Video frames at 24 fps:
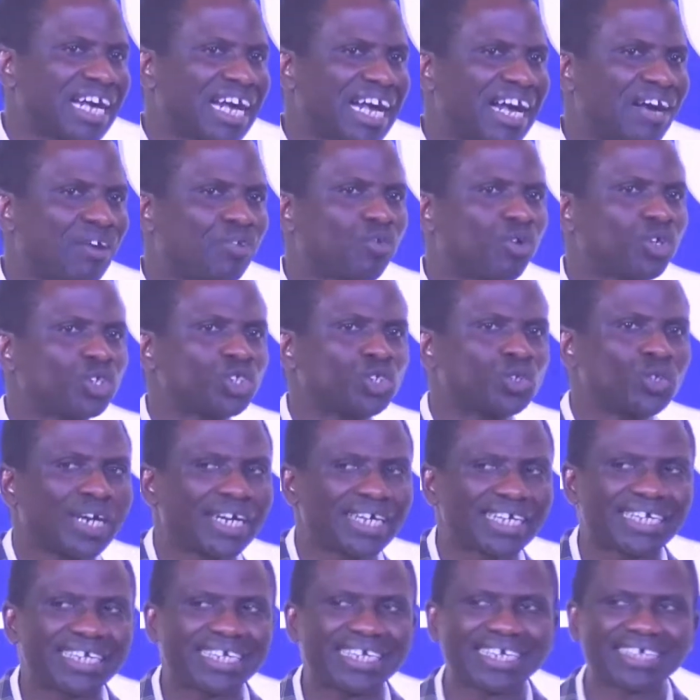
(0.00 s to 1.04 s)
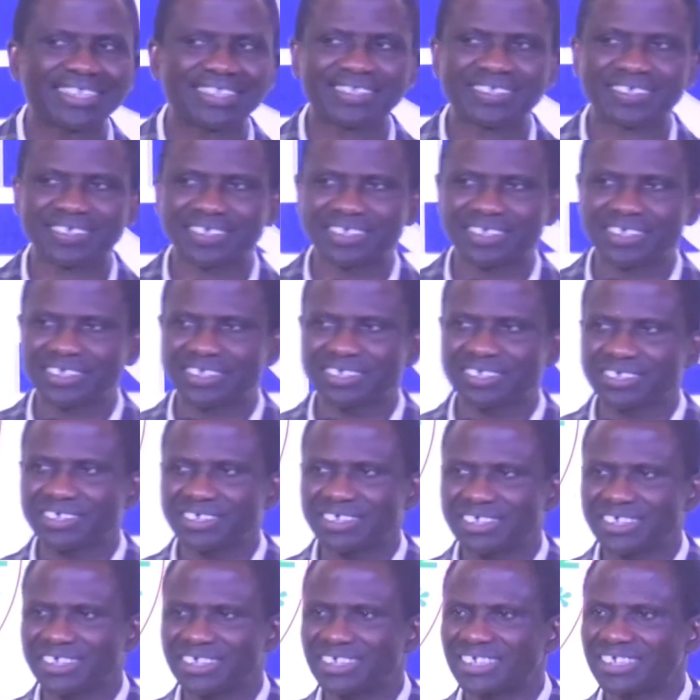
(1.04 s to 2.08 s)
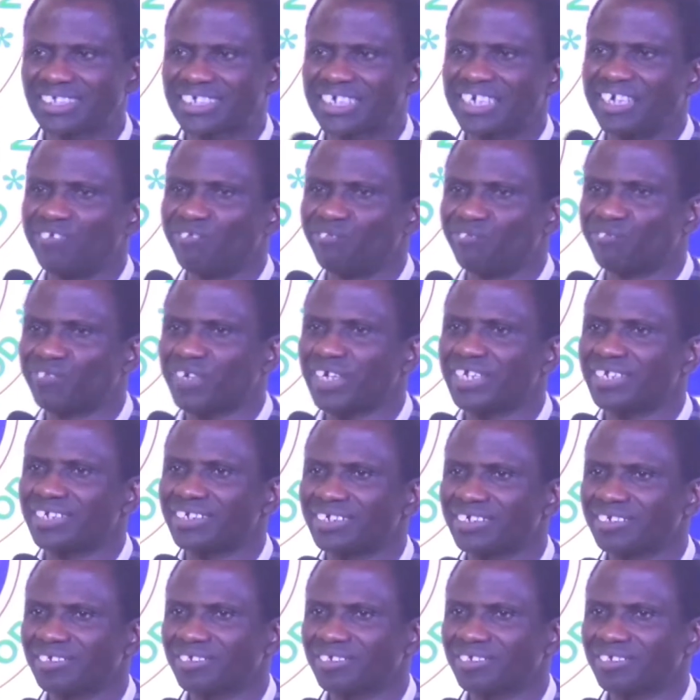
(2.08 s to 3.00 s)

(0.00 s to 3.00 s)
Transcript: and what you are getting is in vain.